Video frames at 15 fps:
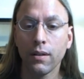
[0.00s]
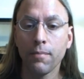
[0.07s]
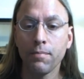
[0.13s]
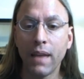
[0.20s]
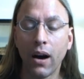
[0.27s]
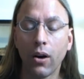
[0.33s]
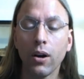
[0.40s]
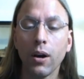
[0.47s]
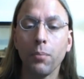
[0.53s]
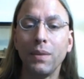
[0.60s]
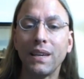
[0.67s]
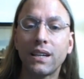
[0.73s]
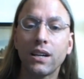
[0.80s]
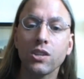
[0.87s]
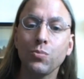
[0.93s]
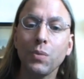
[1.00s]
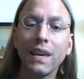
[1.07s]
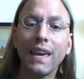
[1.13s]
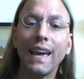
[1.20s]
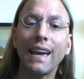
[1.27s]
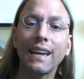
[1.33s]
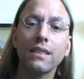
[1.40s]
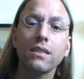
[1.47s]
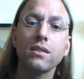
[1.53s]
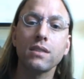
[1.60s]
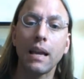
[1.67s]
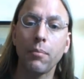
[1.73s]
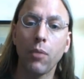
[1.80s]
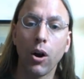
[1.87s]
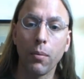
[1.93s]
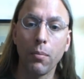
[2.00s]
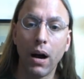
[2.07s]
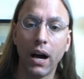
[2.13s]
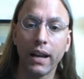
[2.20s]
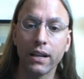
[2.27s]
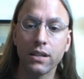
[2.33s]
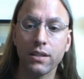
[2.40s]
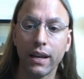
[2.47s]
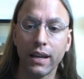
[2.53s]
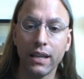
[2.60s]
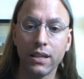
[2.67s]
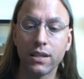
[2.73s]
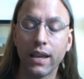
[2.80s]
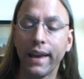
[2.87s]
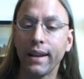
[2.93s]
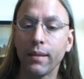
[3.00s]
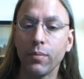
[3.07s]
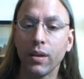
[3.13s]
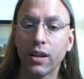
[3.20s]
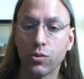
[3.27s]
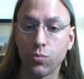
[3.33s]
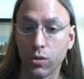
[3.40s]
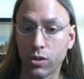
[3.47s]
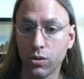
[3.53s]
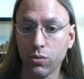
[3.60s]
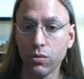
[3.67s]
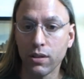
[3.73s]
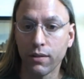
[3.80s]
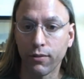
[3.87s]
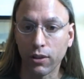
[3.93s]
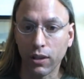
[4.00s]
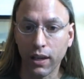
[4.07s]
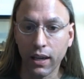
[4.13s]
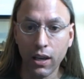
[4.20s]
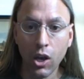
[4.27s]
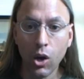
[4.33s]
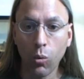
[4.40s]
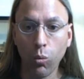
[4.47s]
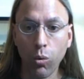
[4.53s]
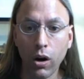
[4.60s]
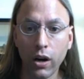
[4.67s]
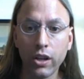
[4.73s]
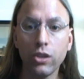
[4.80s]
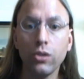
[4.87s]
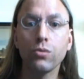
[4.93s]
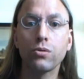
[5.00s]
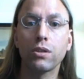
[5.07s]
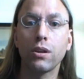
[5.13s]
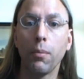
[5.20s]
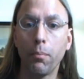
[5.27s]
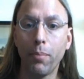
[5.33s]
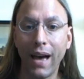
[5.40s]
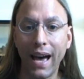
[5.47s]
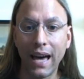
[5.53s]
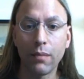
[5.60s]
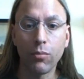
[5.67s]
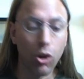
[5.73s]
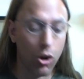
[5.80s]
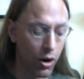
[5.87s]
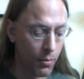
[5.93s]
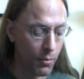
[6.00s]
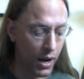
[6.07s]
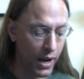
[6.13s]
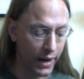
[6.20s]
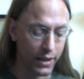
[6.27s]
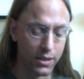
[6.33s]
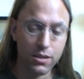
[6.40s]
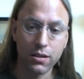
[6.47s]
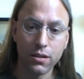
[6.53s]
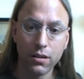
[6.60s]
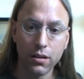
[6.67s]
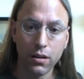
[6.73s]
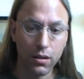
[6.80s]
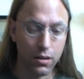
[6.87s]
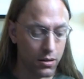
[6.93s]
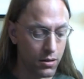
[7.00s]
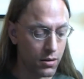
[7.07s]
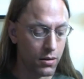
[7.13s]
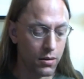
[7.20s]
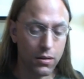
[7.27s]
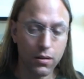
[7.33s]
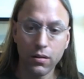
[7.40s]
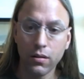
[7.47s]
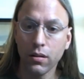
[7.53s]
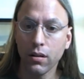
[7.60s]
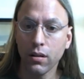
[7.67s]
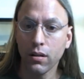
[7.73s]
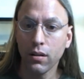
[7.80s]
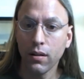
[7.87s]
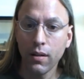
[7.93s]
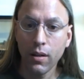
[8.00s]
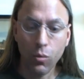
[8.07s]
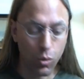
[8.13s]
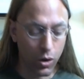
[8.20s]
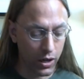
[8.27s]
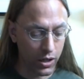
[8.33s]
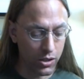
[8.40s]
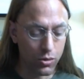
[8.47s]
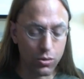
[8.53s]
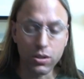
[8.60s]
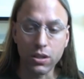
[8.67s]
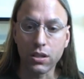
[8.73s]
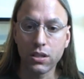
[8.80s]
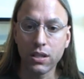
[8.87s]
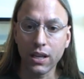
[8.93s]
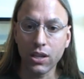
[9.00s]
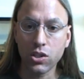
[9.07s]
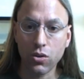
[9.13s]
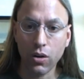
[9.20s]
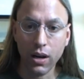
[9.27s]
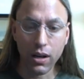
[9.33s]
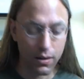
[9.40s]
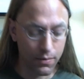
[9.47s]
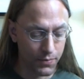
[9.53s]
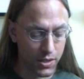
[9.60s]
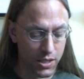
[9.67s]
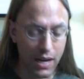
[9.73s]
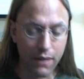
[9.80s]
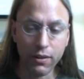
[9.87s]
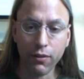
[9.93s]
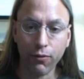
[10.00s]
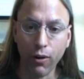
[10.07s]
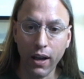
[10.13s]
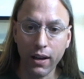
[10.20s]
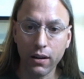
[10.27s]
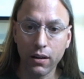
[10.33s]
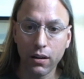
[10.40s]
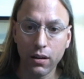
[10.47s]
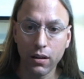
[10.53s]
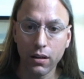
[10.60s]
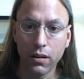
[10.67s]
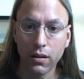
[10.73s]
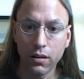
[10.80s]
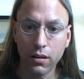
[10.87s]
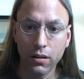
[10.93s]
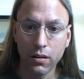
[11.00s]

Now, because we can't get the same harmonics that he's getting because we're tuned differently, we're going to use compatible harmonics. We're going to use the 6th string, 7th fret, and